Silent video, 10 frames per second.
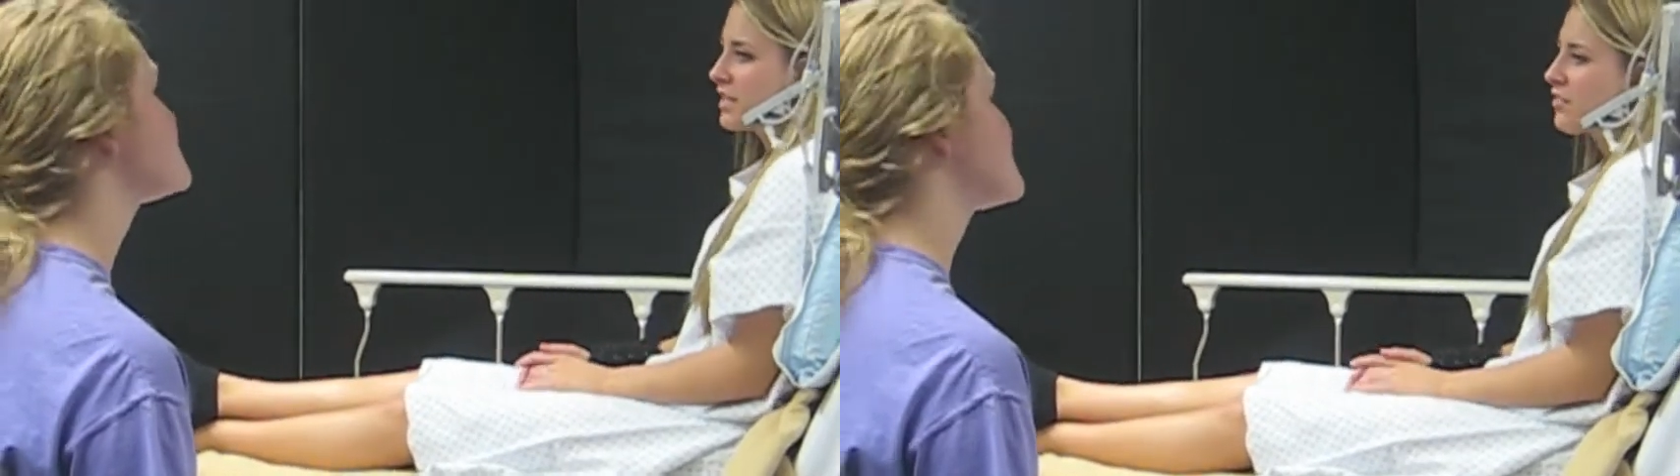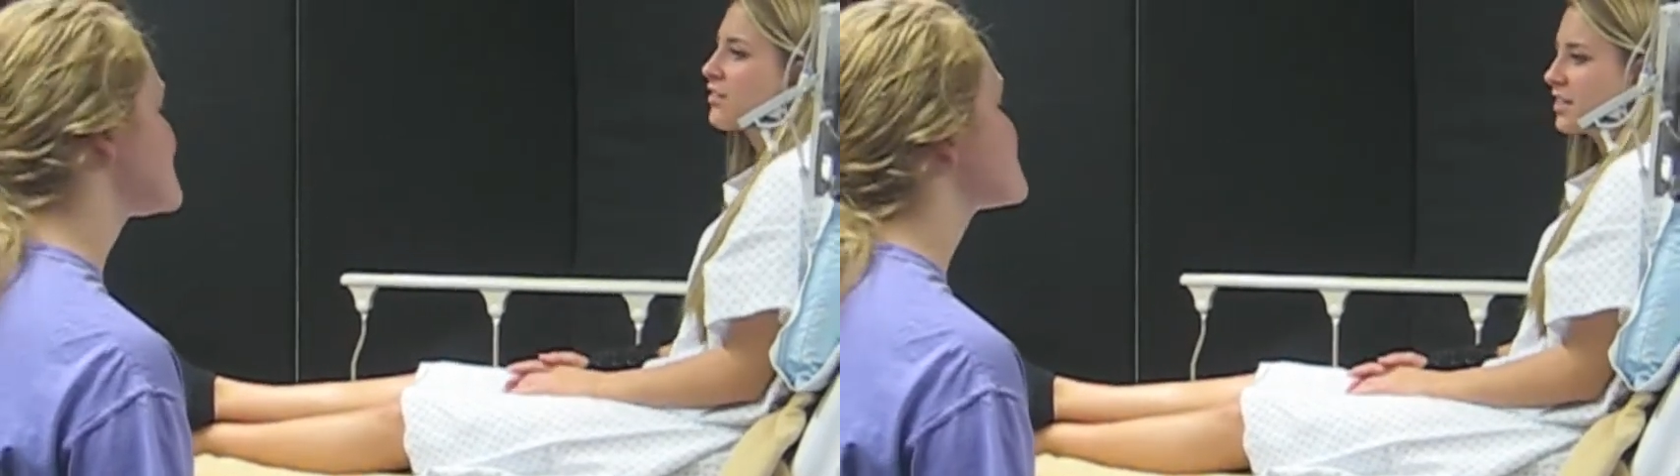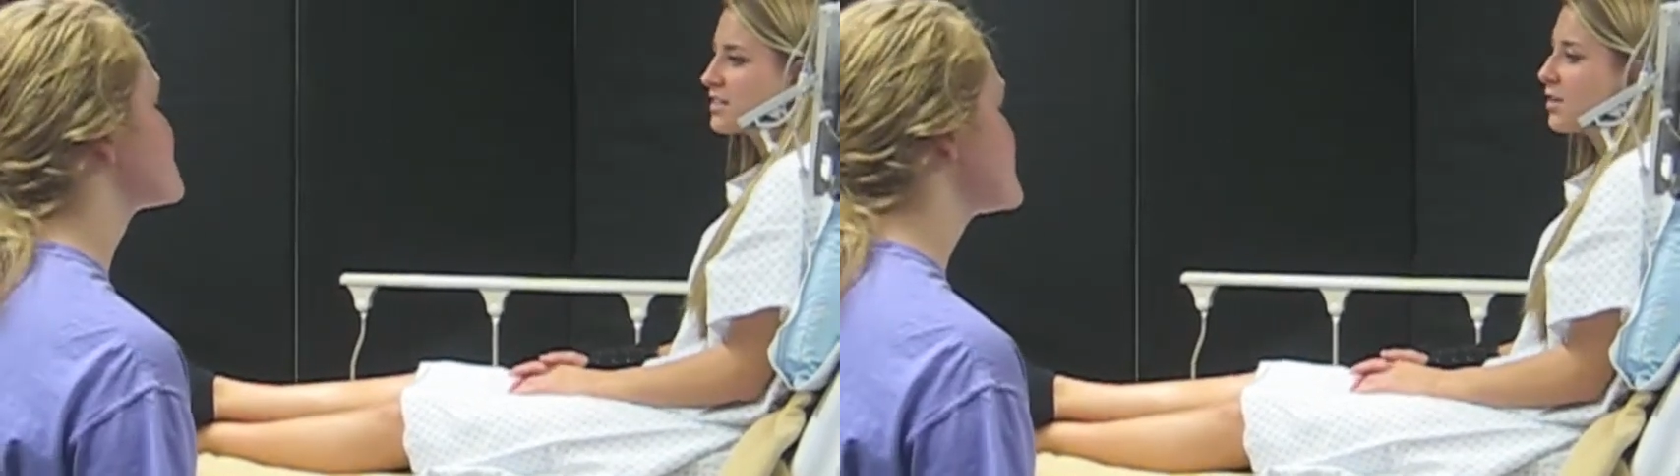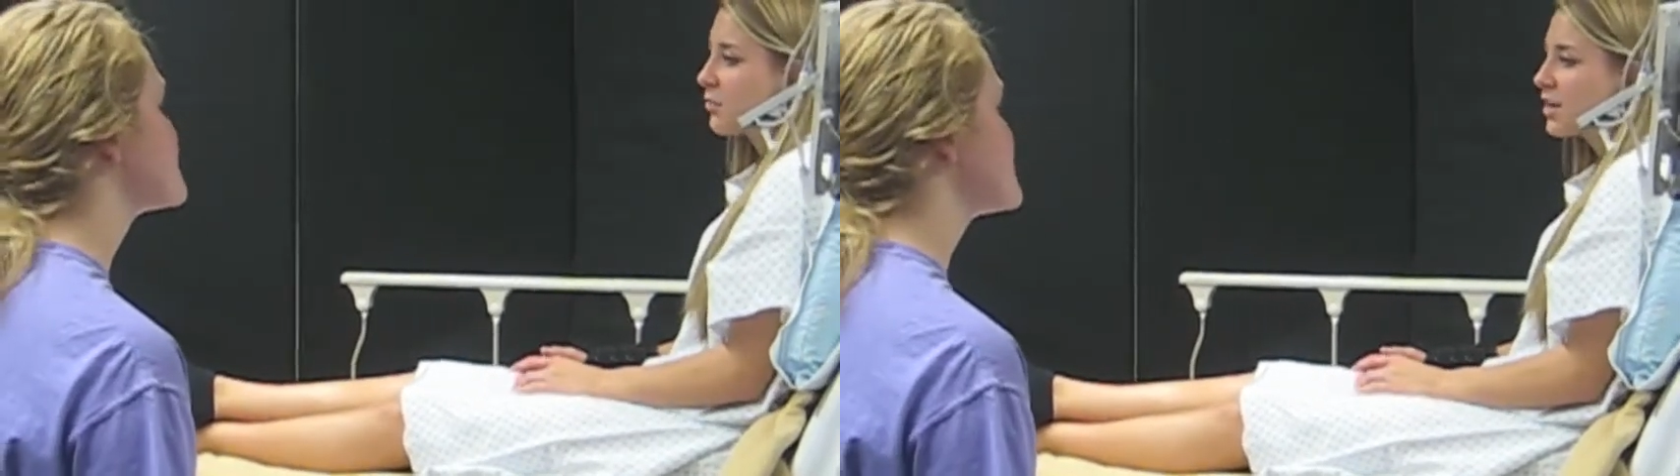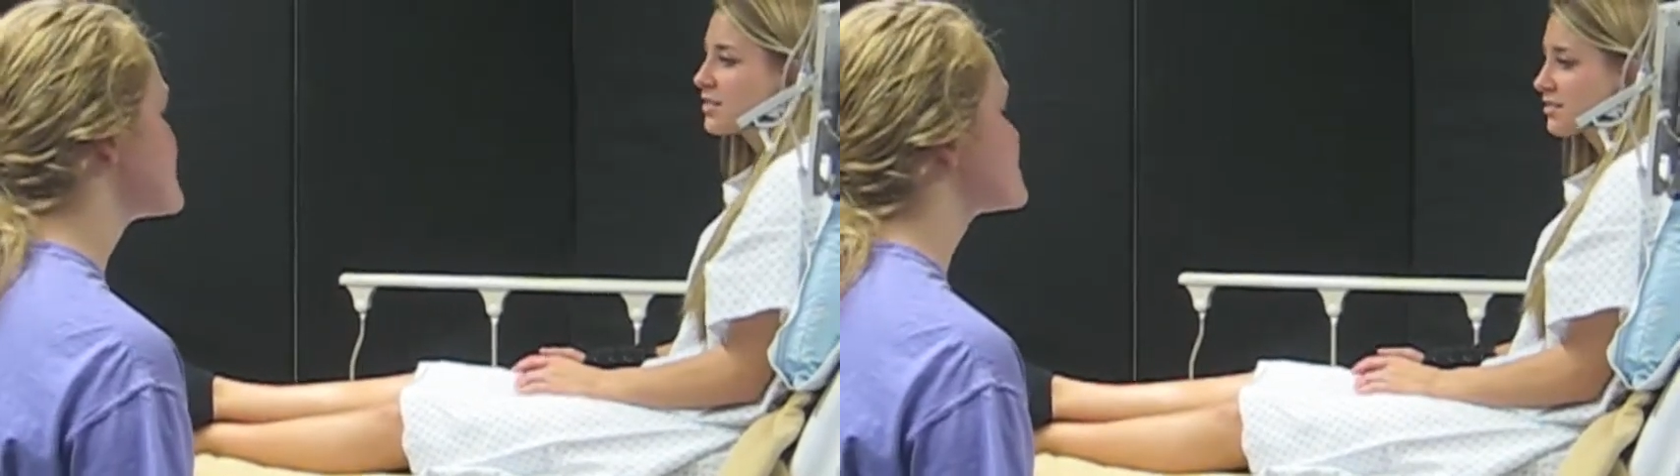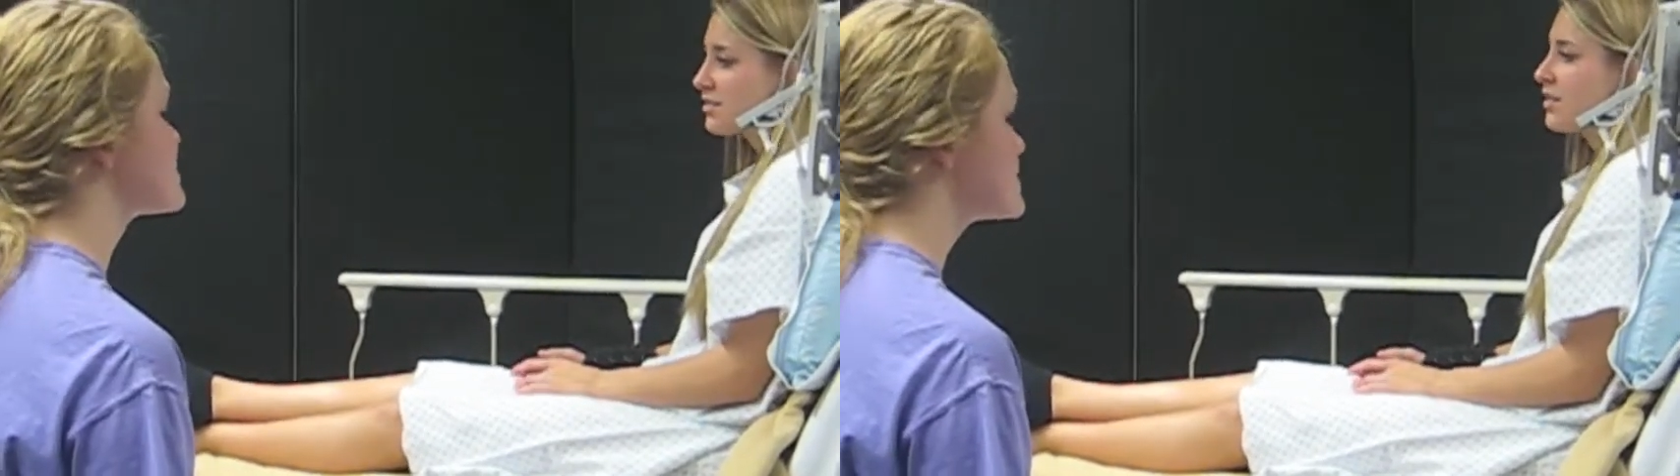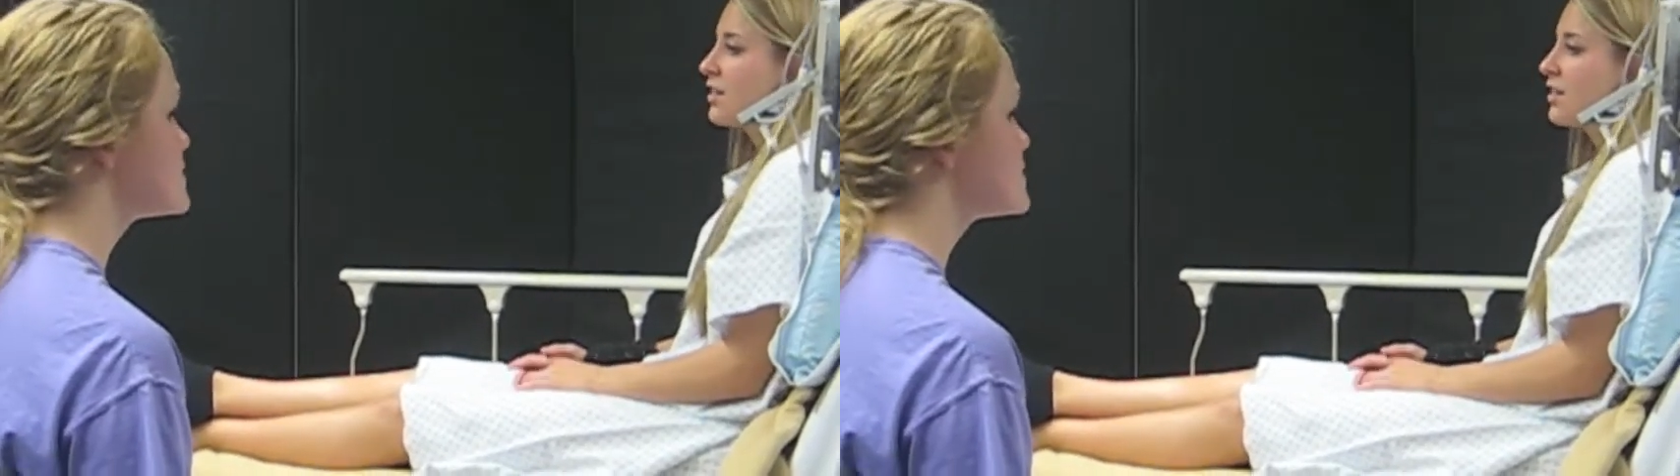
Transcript: definitely some weeks.